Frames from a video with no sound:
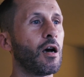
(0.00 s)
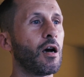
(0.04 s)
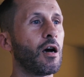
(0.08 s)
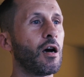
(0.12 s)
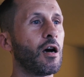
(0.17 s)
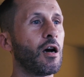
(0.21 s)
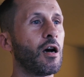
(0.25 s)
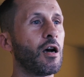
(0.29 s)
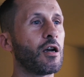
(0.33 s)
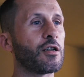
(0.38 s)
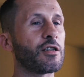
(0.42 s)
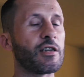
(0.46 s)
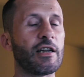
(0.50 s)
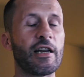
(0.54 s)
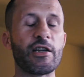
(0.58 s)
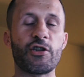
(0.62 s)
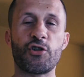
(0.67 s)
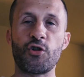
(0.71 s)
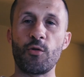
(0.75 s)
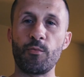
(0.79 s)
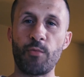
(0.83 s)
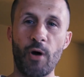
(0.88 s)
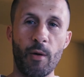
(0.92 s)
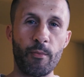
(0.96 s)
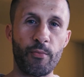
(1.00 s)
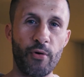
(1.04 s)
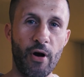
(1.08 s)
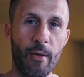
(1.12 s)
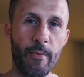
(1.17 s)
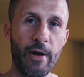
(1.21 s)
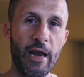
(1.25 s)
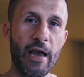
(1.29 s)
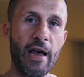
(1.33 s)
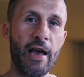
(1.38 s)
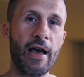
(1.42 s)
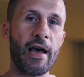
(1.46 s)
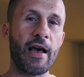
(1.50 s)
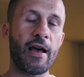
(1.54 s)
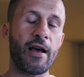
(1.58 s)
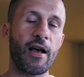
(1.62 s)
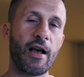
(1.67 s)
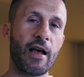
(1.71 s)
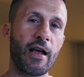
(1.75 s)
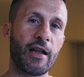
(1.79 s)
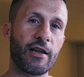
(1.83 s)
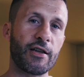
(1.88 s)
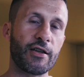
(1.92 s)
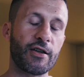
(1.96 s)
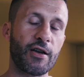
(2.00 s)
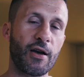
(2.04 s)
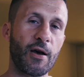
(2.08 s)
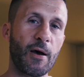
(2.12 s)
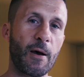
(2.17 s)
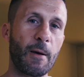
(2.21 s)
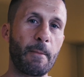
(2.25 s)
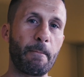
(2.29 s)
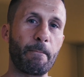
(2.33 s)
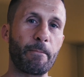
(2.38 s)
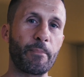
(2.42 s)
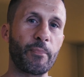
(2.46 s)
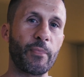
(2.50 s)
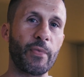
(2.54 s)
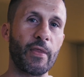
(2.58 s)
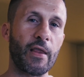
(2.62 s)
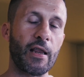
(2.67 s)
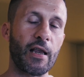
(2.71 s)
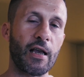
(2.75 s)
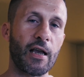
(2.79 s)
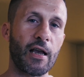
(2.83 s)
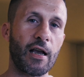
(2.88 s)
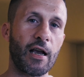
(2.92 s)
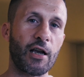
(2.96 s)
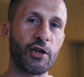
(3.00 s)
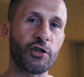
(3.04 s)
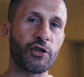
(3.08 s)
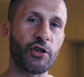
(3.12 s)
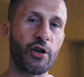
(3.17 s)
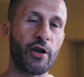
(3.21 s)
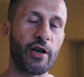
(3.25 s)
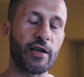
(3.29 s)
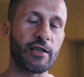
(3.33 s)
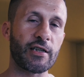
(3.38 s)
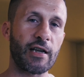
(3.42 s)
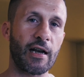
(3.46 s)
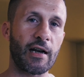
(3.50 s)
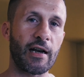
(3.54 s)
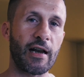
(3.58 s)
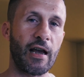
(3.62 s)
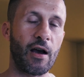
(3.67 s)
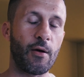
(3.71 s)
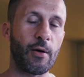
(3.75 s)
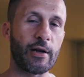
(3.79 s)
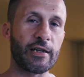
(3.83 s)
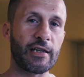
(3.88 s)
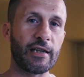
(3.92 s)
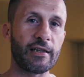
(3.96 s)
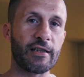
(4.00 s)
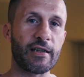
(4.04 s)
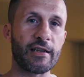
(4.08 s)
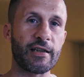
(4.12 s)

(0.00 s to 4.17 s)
So let's jump on Premiere and I'll show you exactly how I did